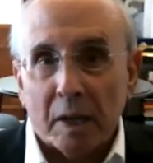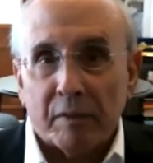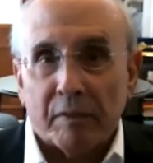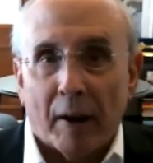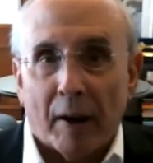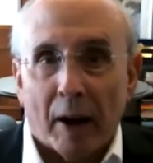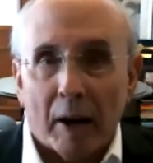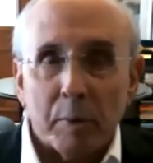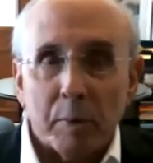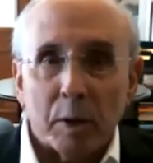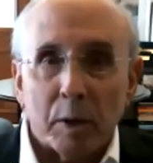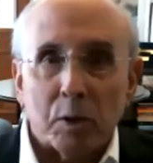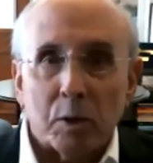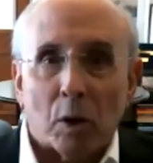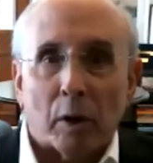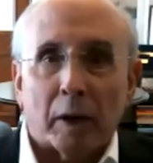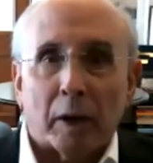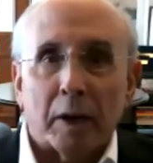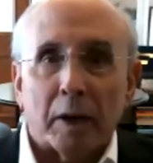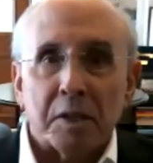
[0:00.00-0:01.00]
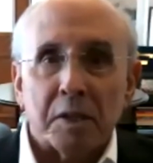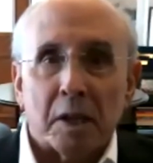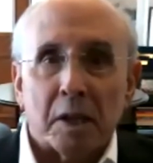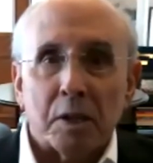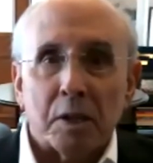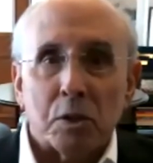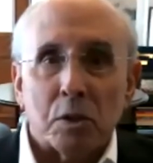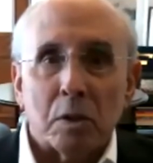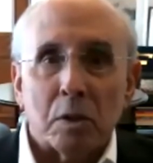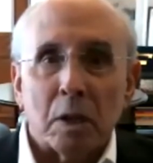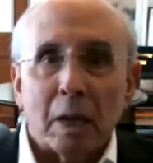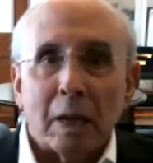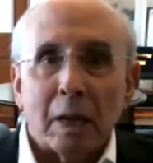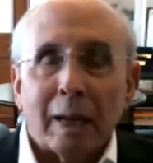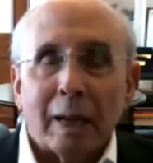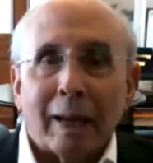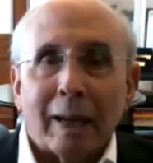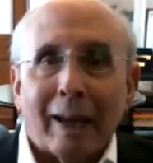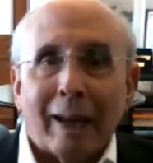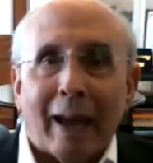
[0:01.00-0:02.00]
a vibrant organization
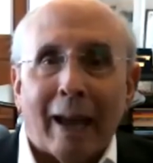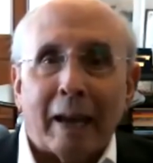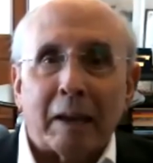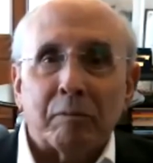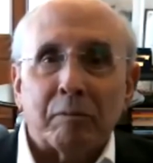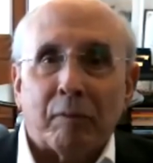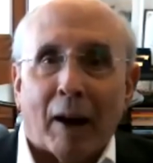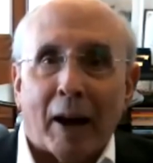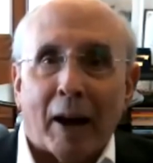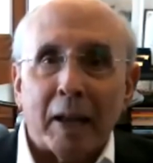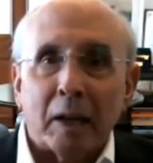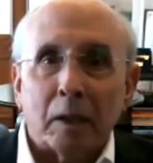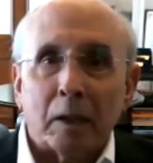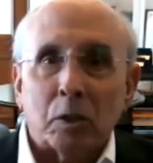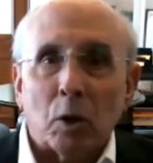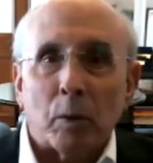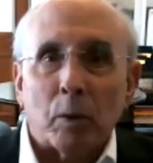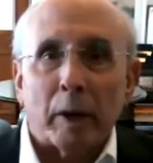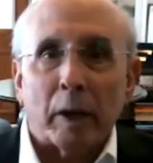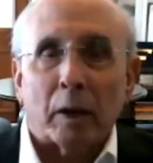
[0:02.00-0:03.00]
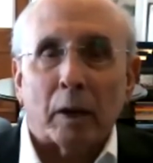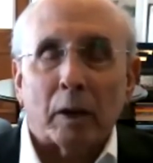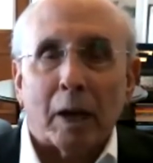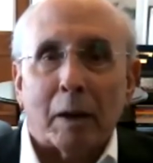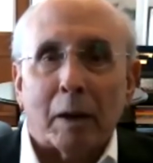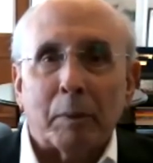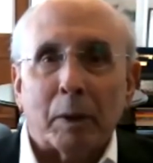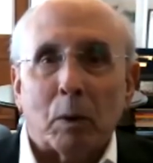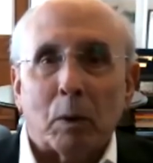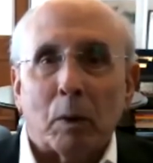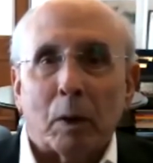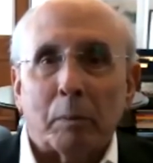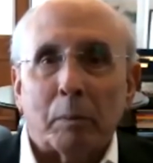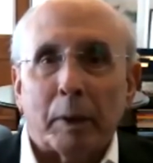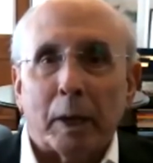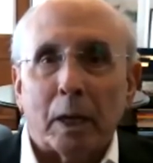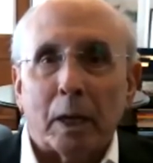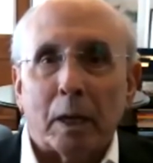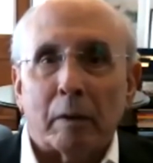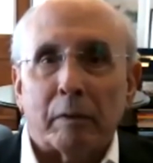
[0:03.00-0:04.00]
and vital to economic
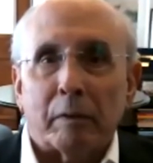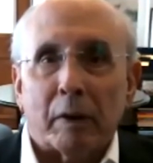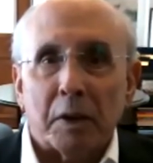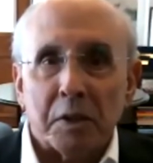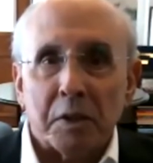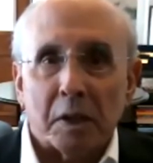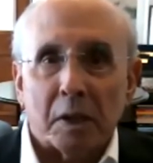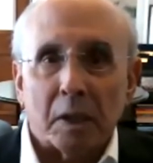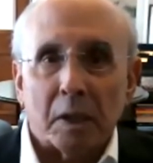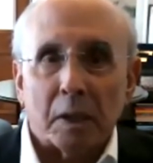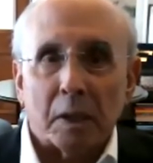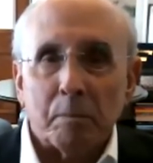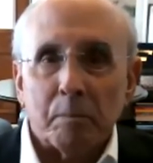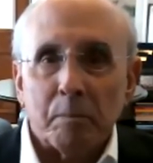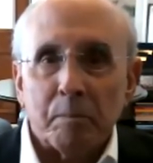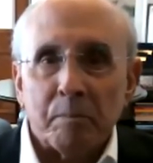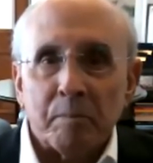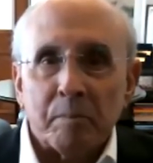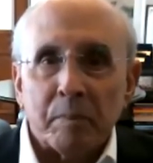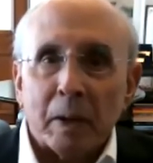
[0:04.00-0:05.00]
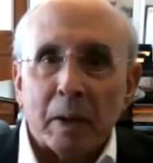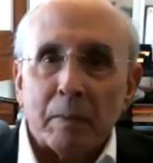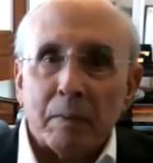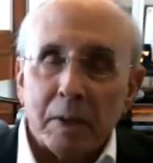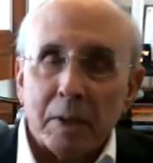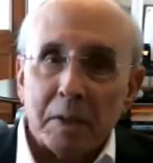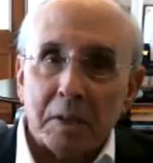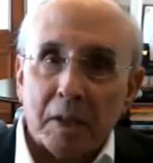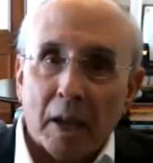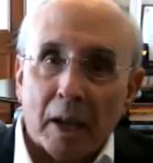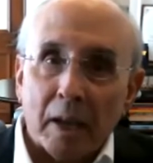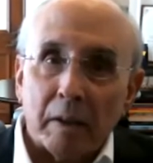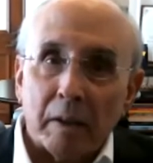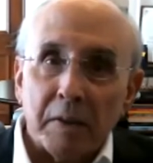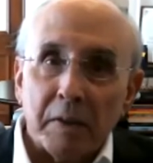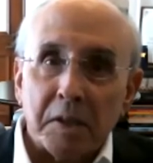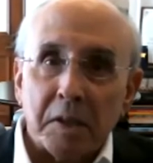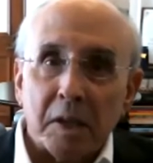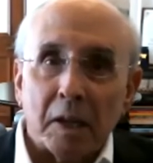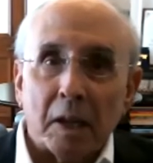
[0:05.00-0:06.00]
well-being of our city. The State of
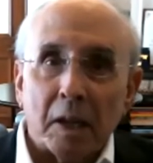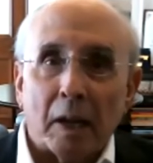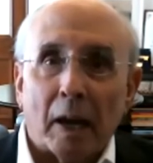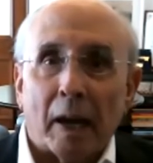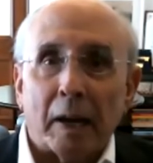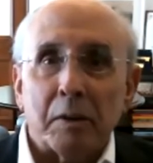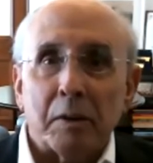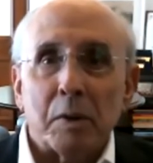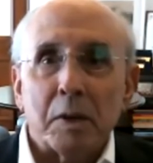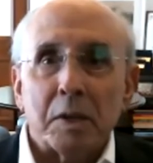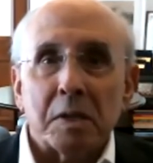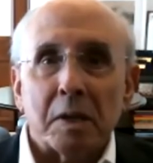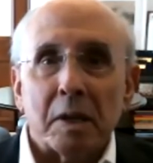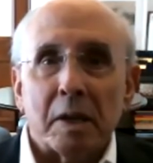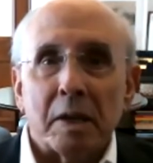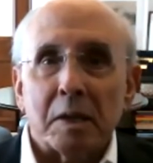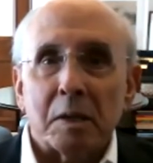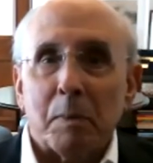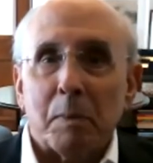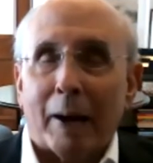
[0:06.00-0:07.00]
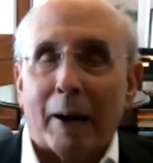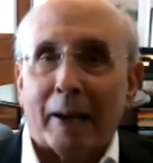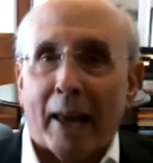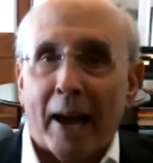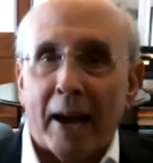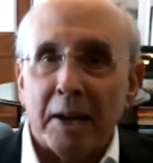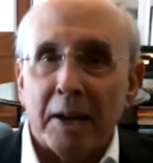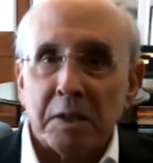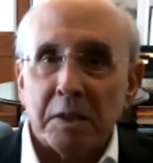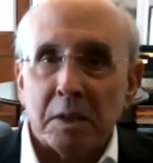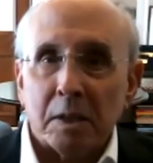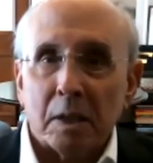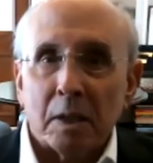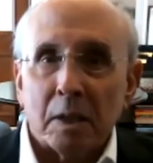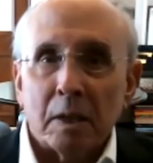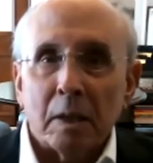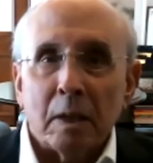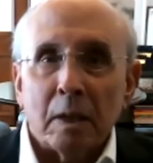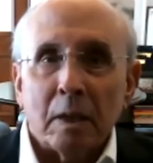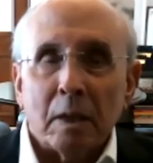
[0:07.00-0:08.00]
the City address is my last,
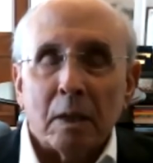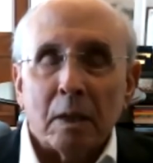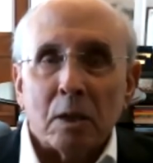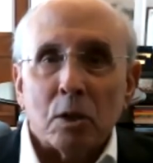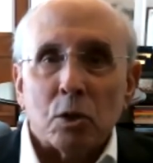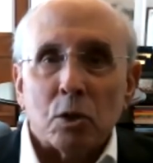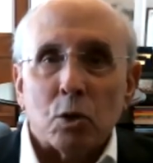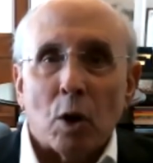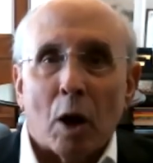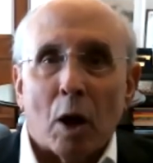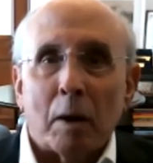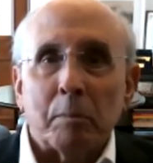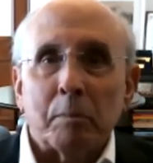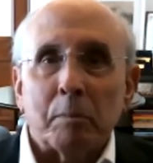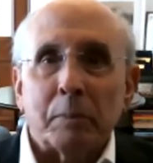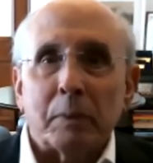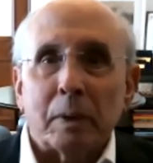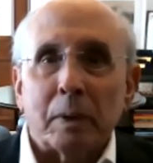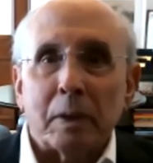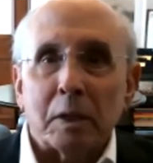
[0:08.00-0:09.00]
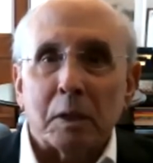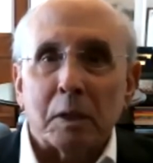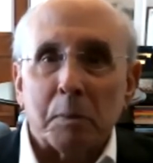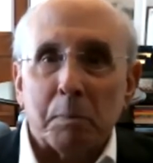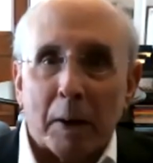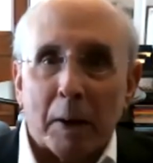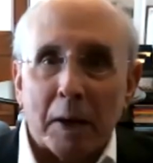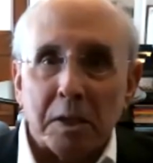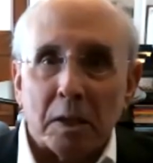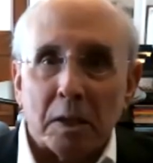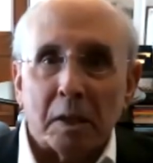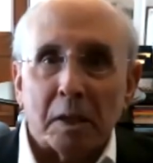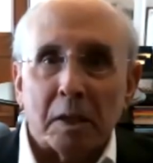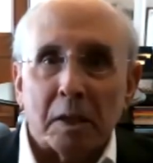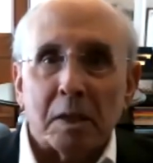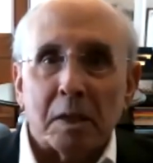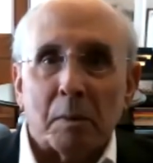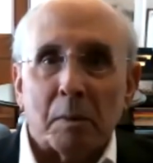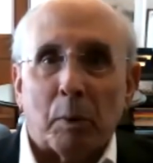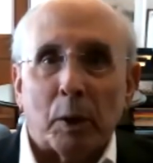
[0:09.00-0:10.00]
so I'm especially
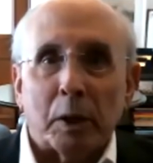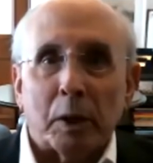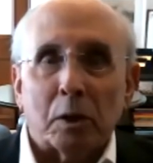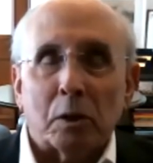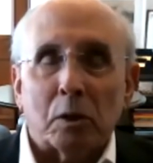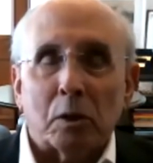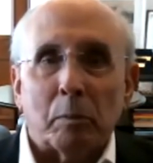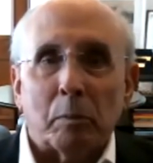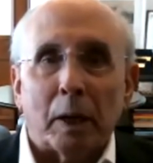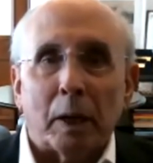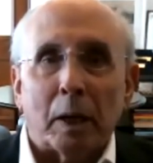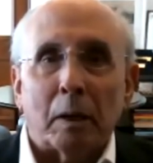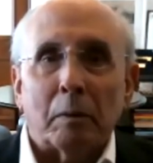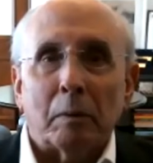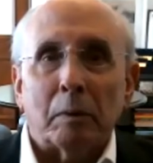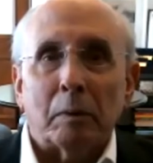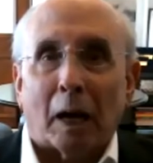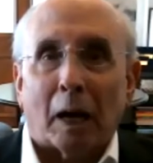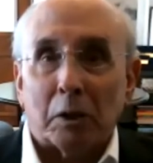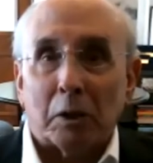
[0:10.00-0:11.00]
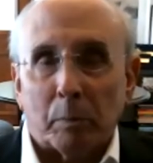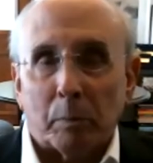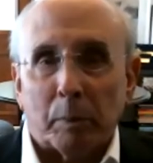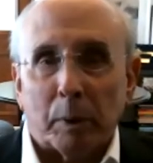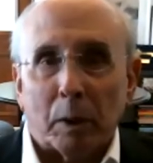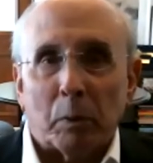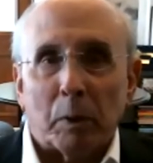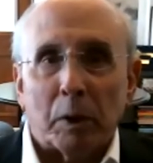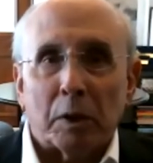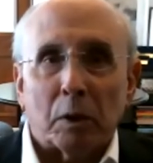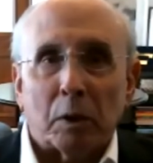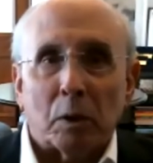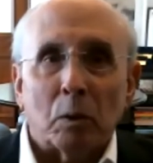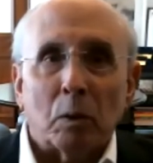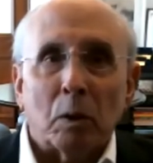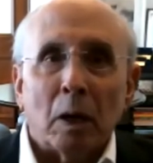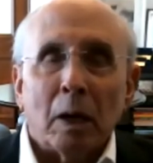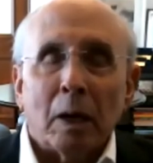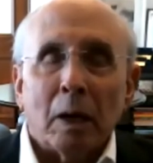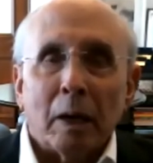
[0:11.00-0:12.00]
disappointed not to be with
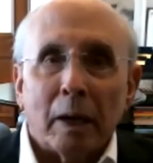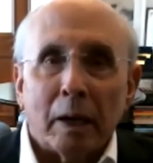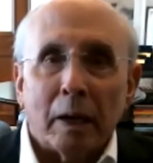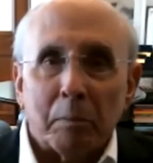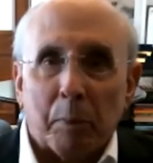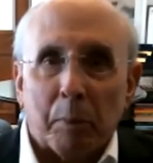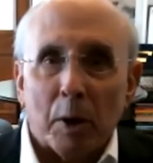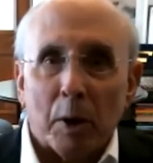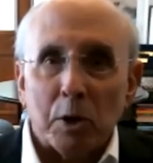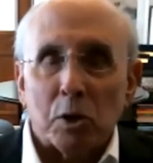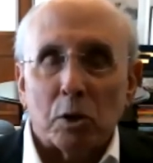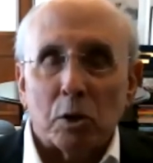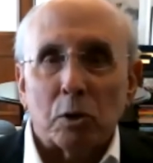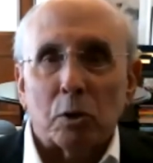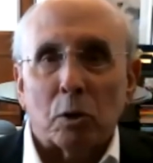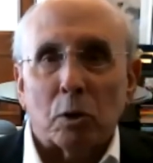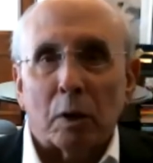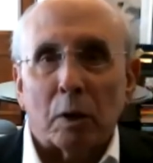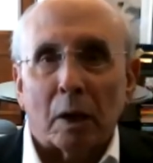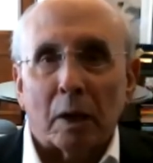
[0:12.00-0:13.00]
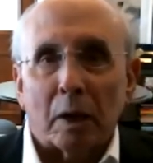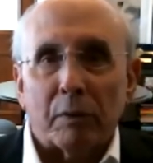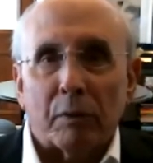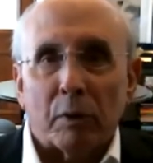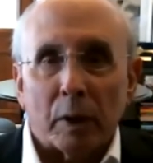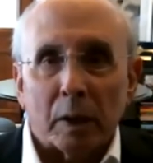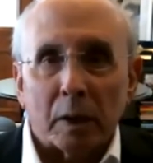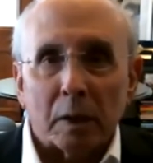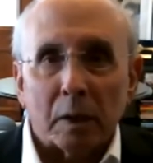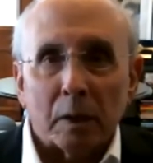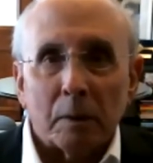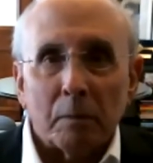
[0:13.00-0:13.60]
you in person to deliver it.